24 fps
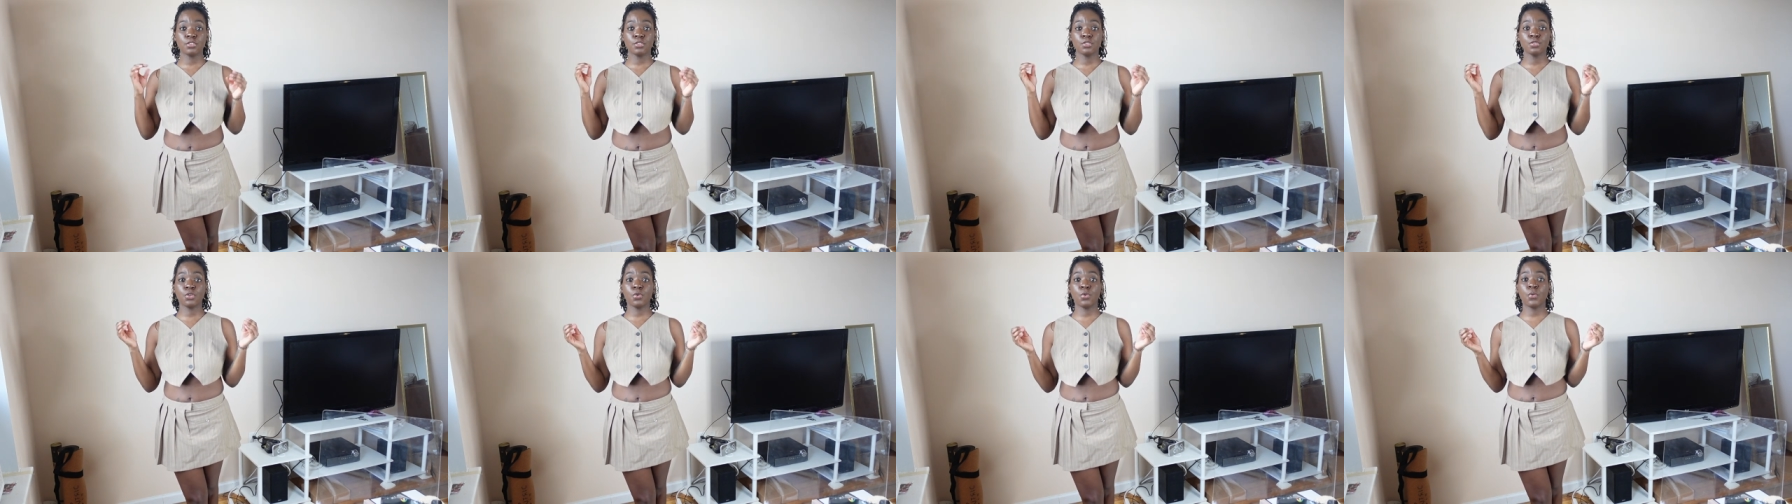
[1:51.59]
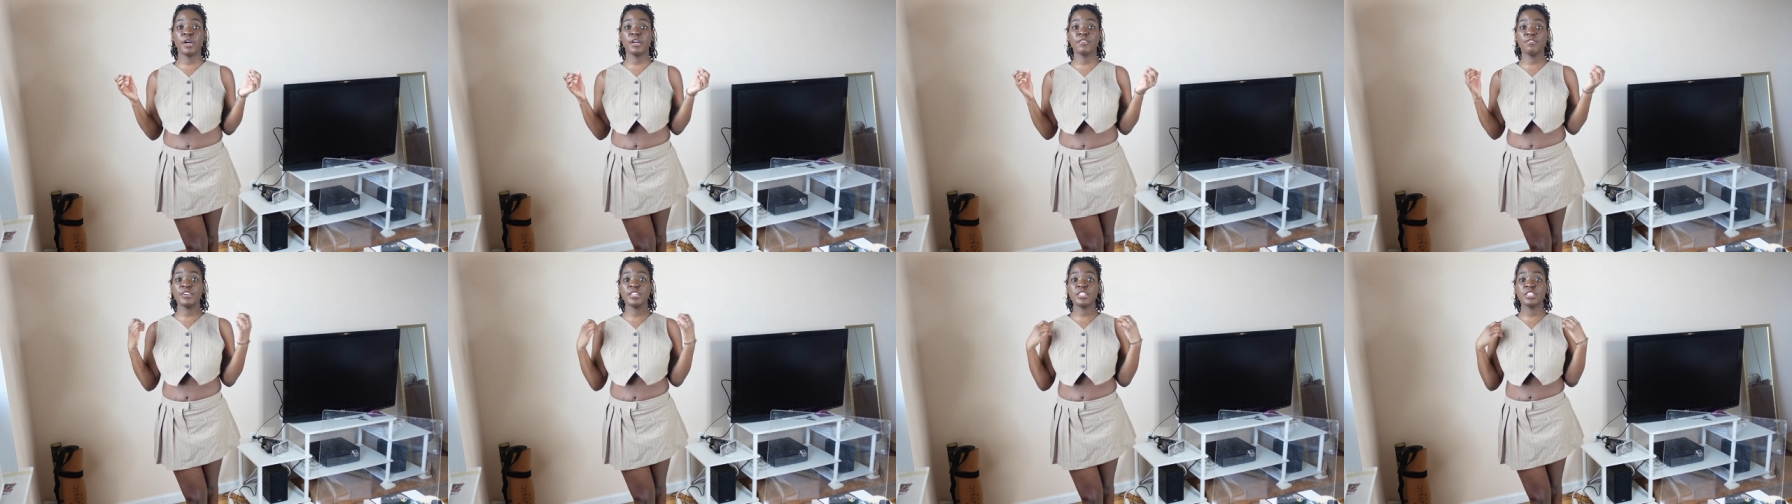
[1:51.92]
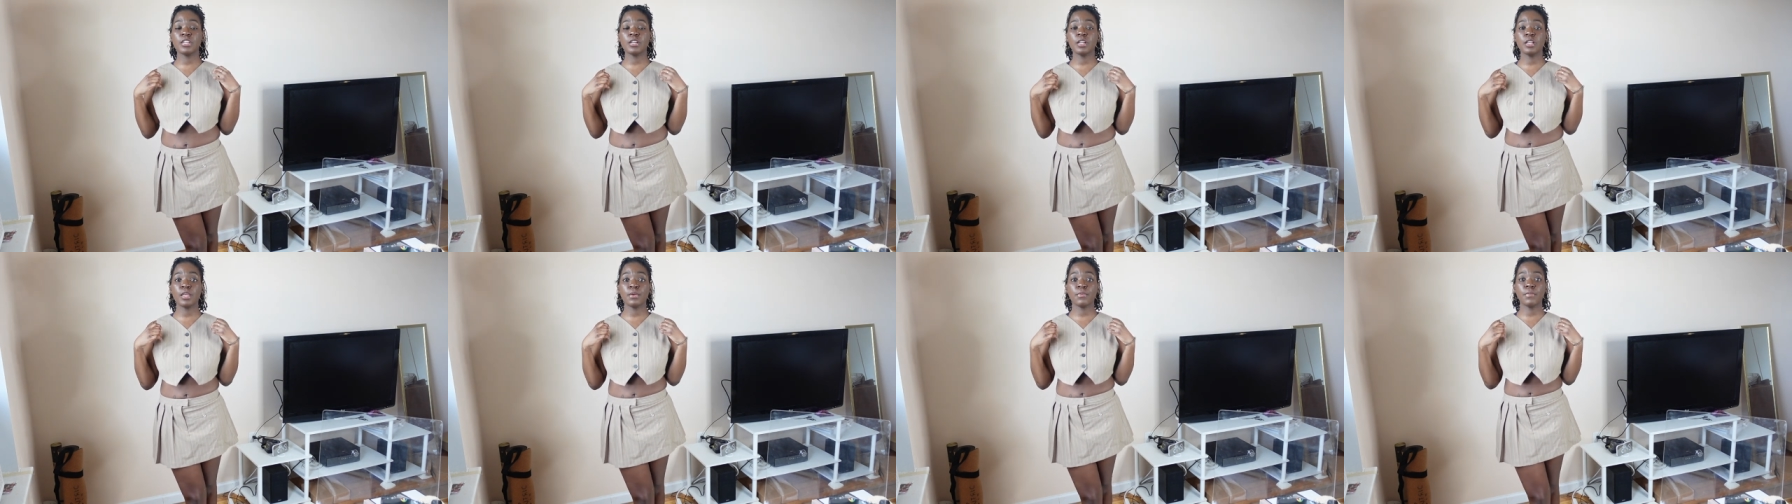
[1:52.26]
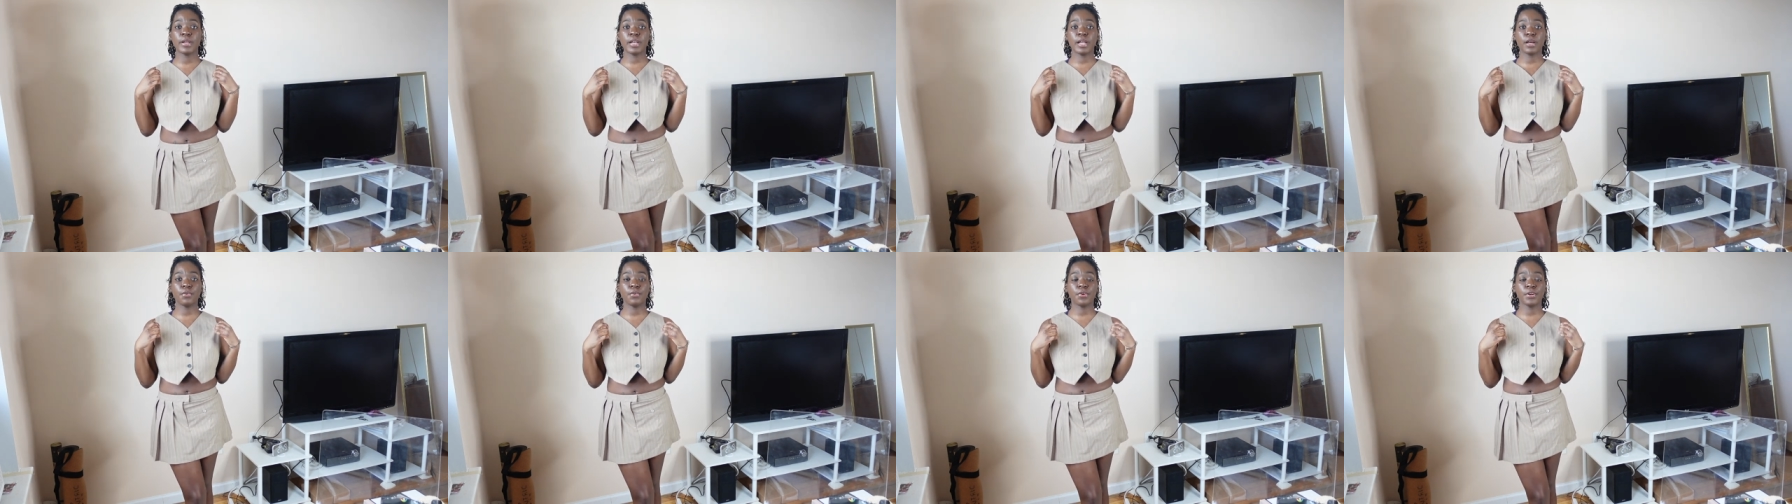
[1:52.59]
So originally
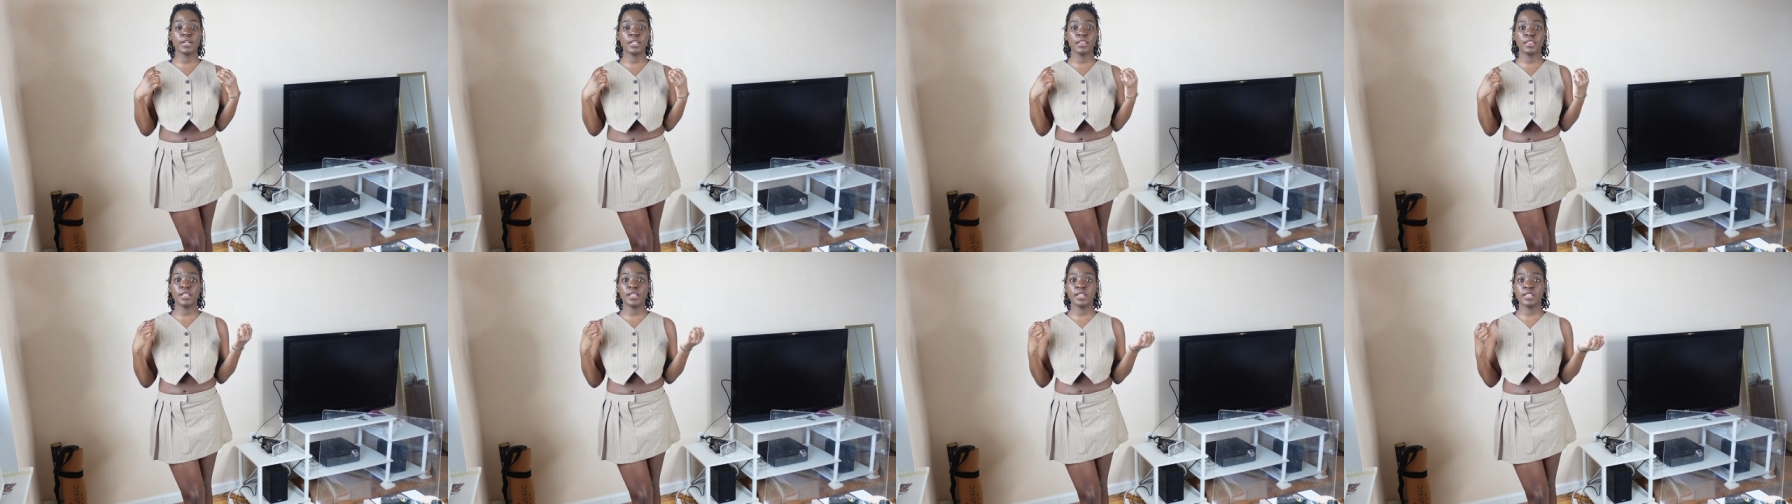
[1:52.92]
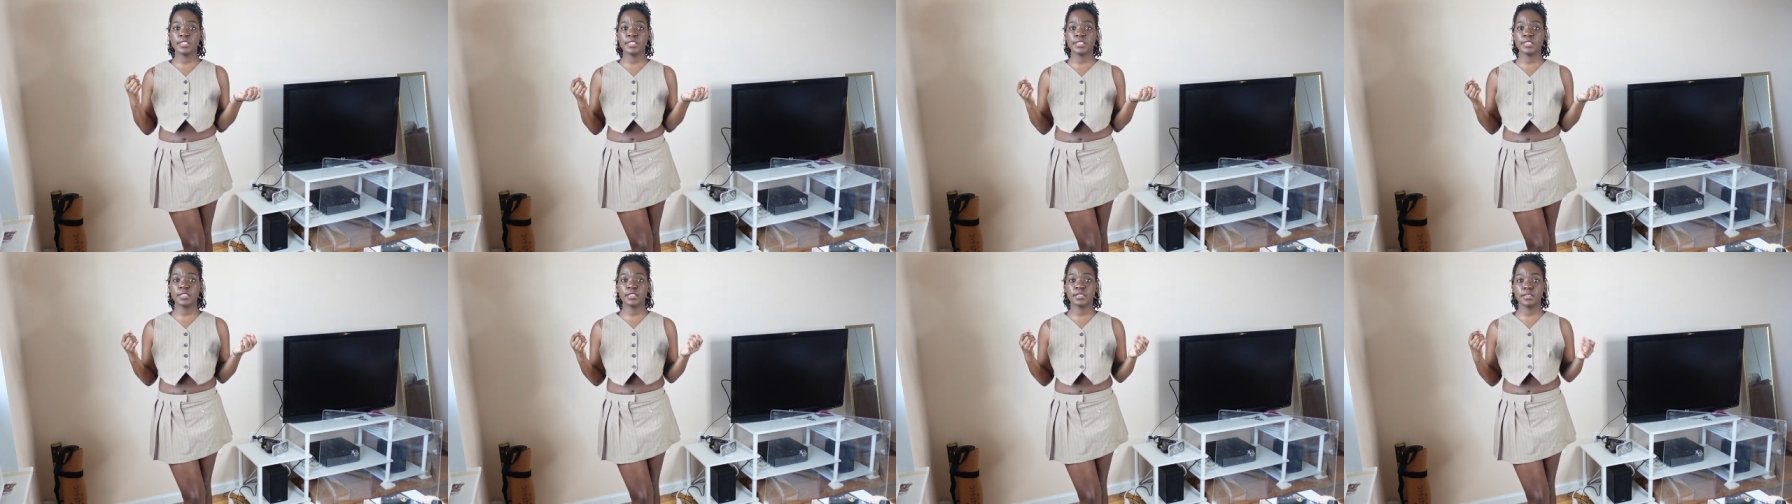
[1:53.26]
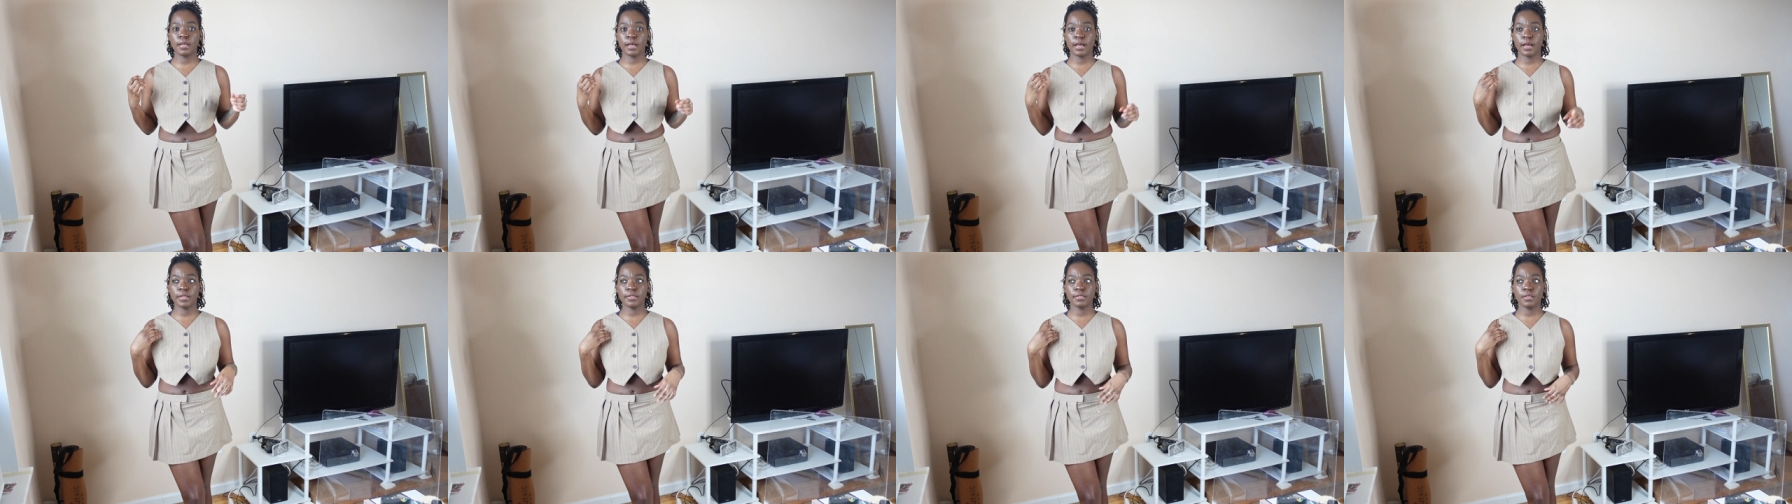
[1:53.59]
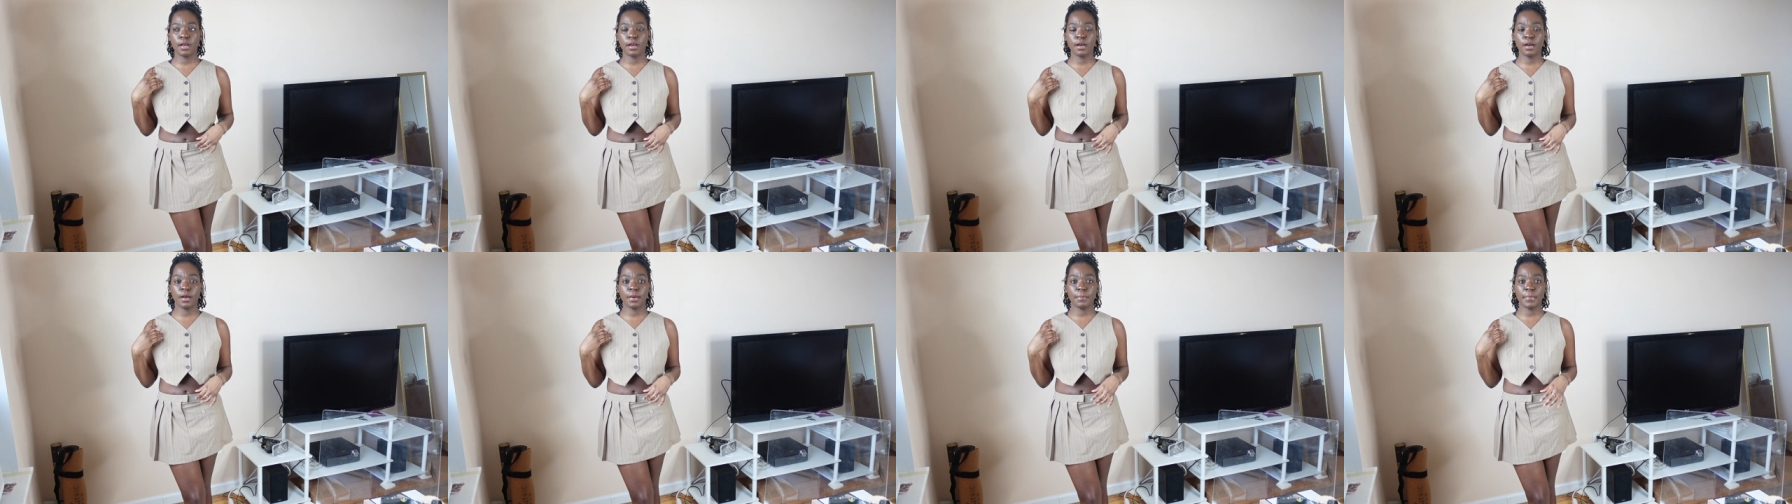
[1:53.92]
when I ordered this
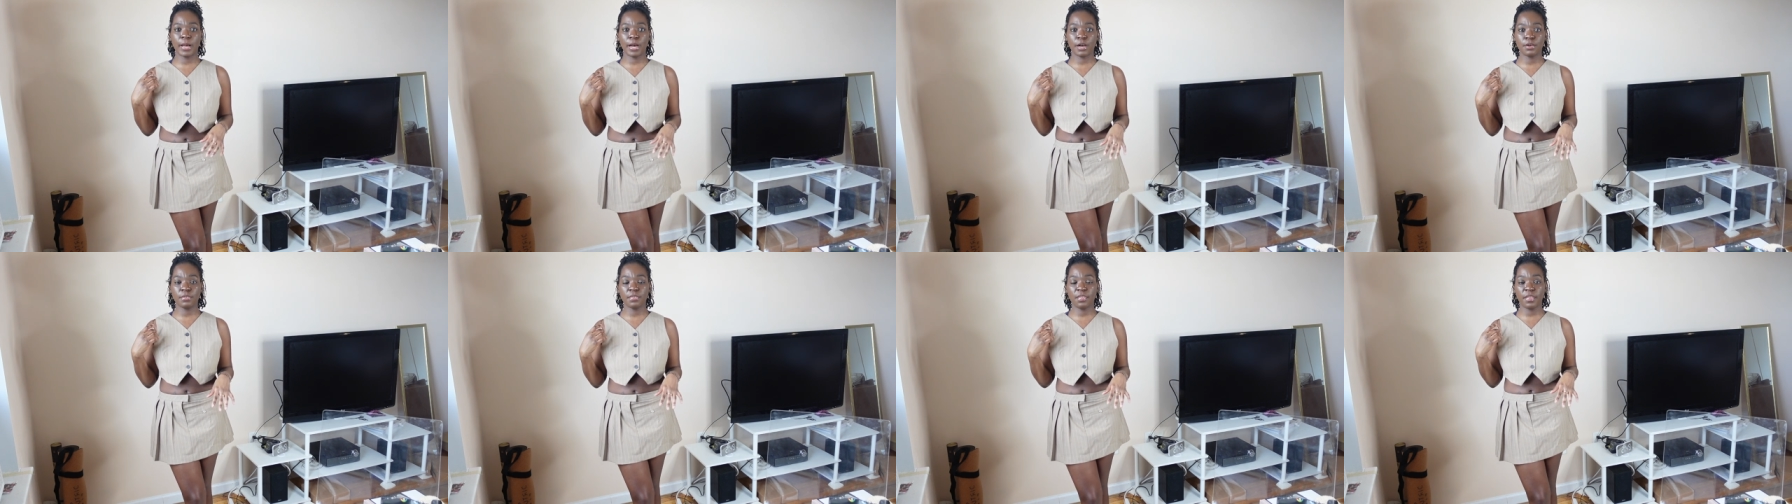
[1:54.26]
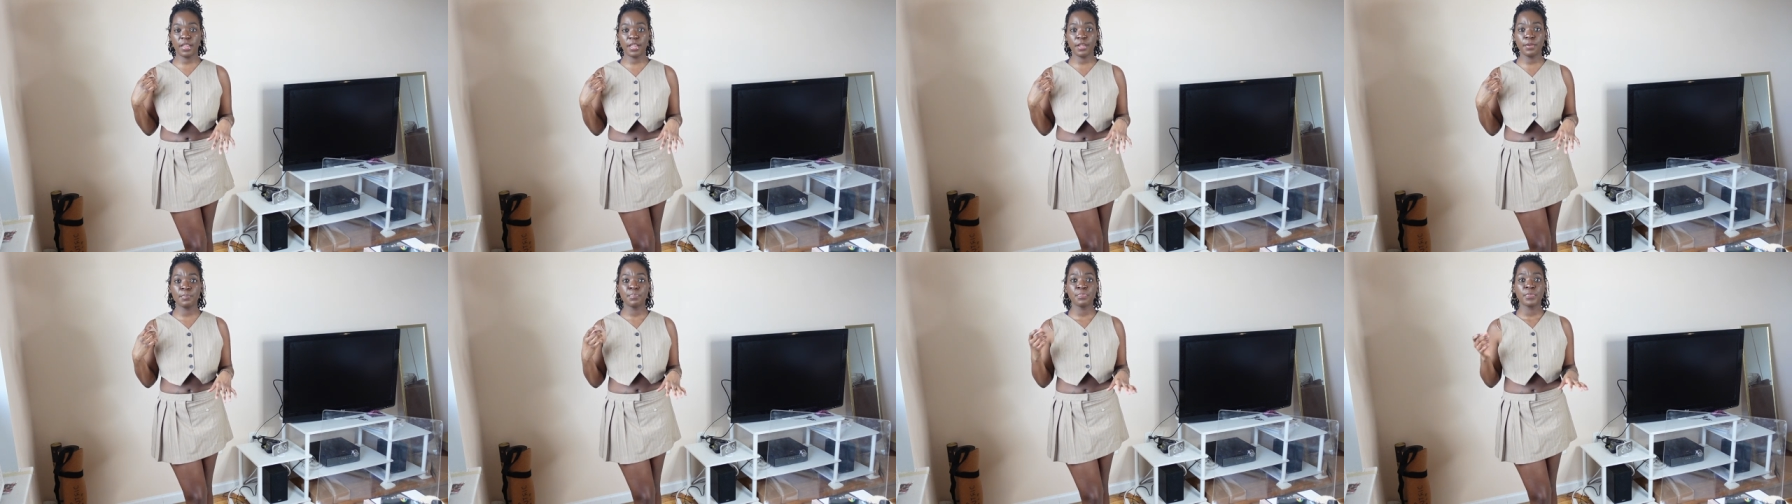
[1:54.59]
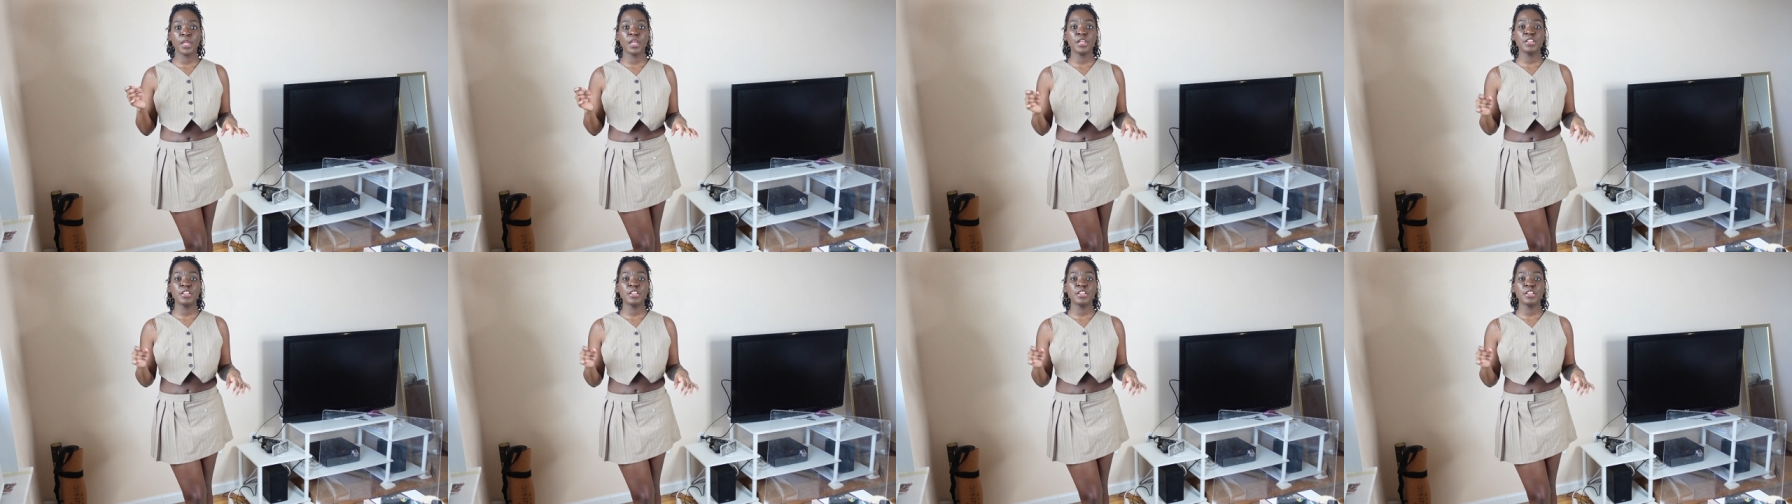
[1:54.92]
um, outfit,